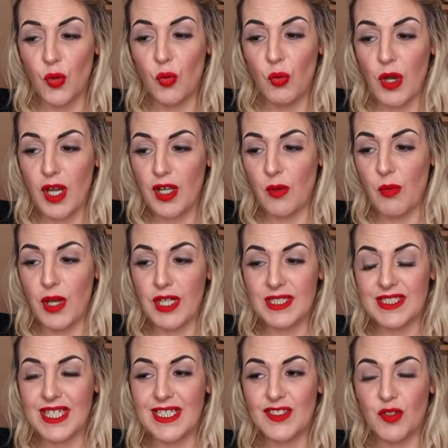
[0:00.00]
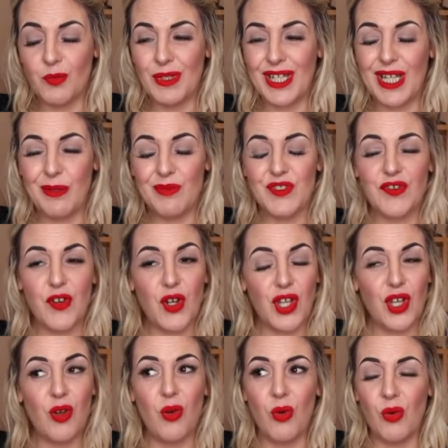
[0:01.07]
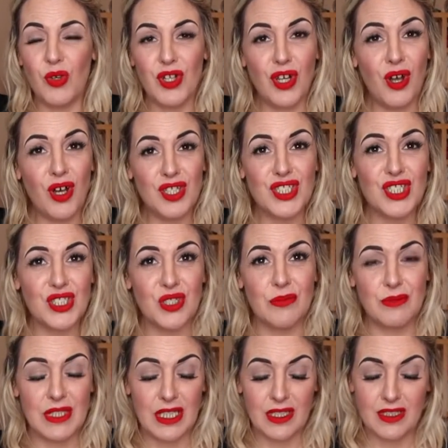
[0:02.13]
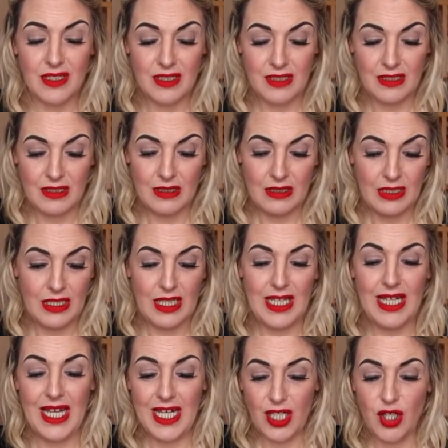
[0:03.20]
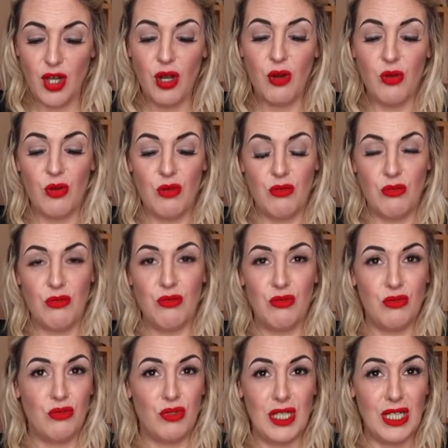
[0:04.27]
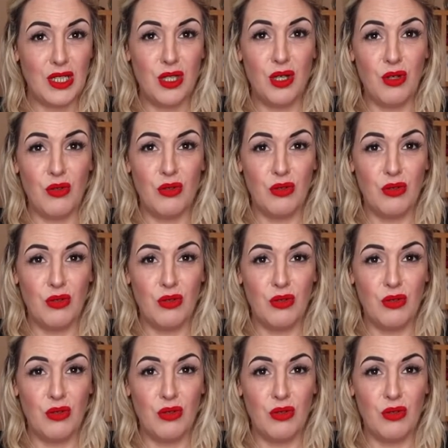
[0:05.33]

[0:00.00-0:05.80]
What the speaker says: know why I want to say someone keeps fucking holding on to something. Let it go. Let it go.